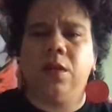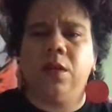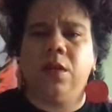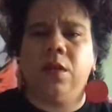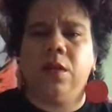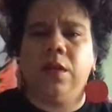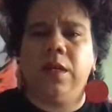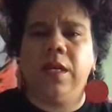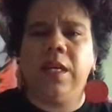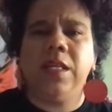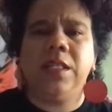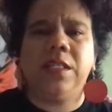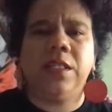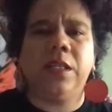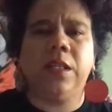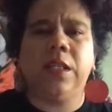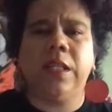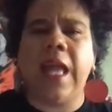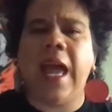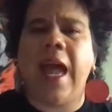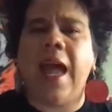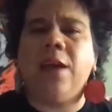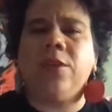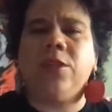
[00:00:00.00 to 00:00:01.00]
He's
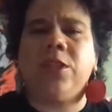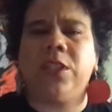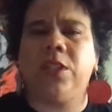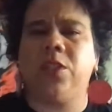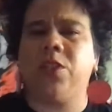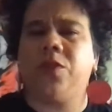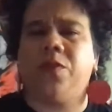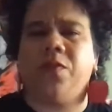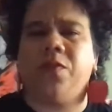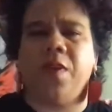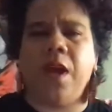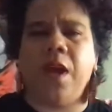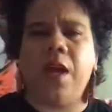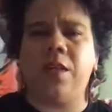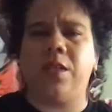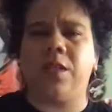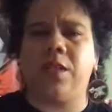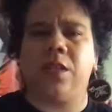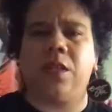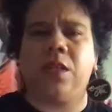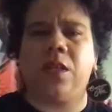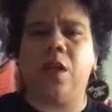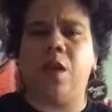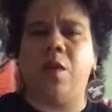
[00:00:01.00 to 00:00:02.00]
allowed gentrifiers
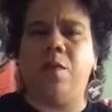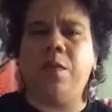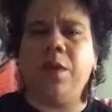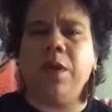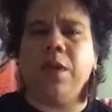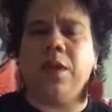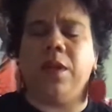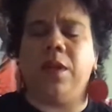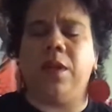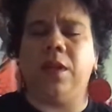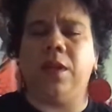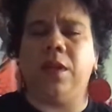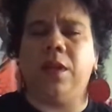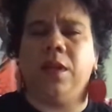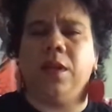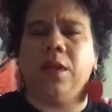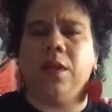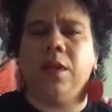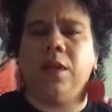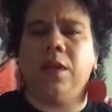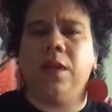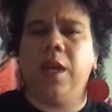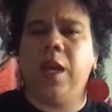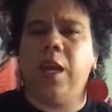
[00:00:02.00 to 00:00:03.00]
to come in
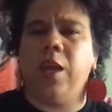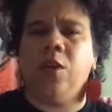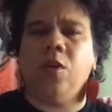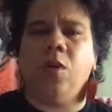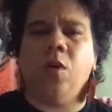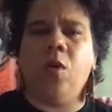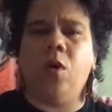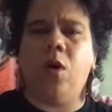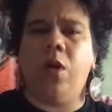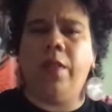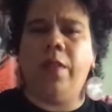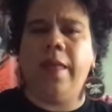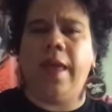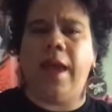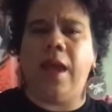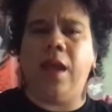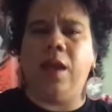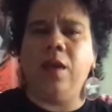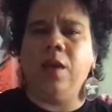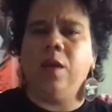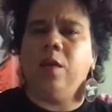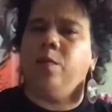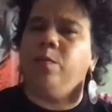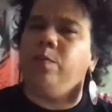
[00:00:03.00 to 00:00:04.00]
and all that.
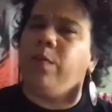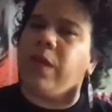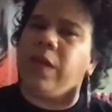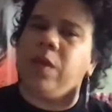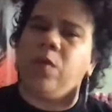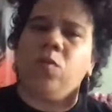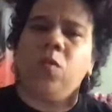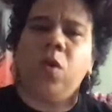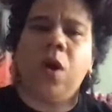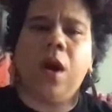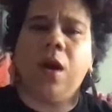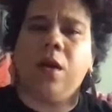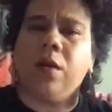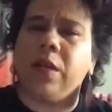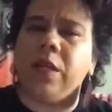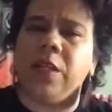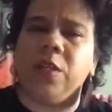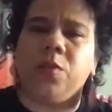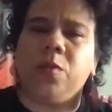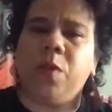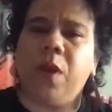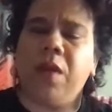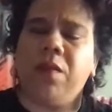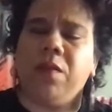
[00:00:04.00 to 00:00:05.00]
Meanwhile,
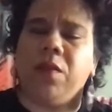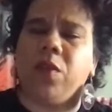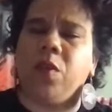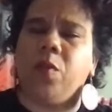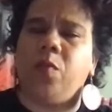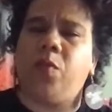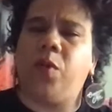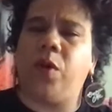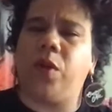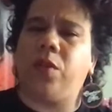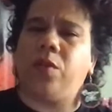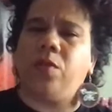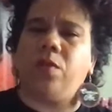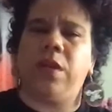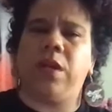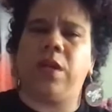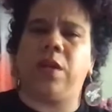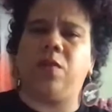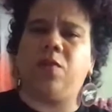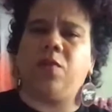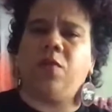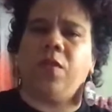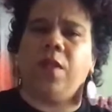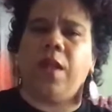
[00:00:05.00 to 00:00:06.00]
he's waving the Puerto
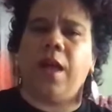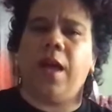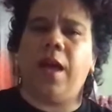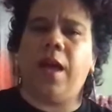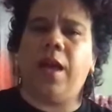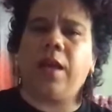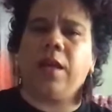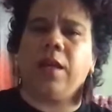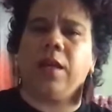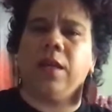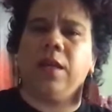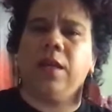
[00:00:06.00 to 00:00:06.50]
Rican flag.